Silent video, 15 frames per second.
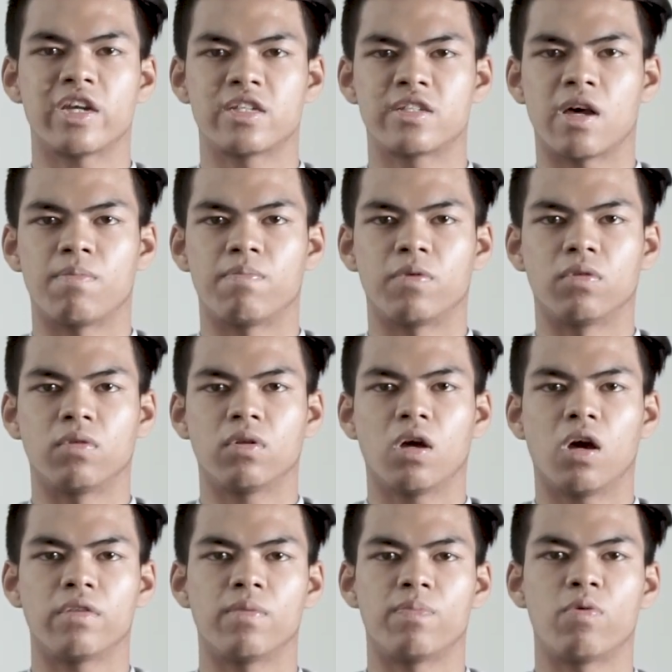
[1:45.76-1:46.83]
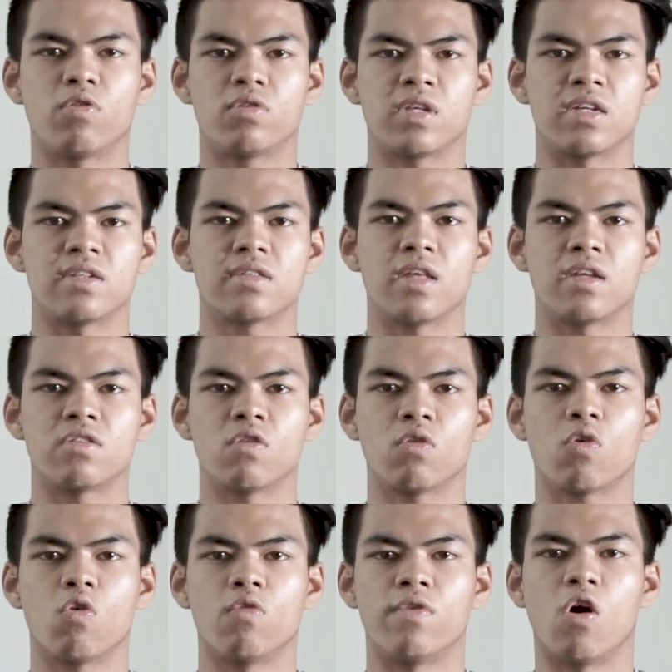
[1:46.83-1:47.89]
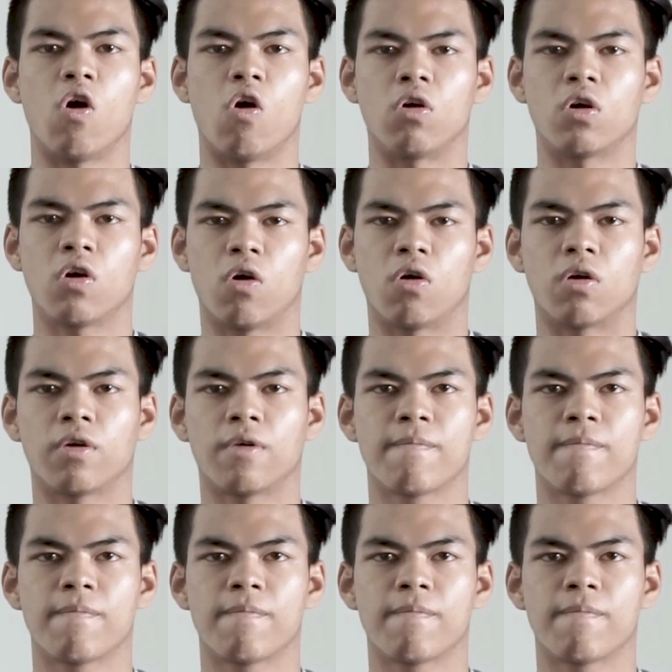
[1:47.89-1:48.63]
example are the protests that took over Hong Kong.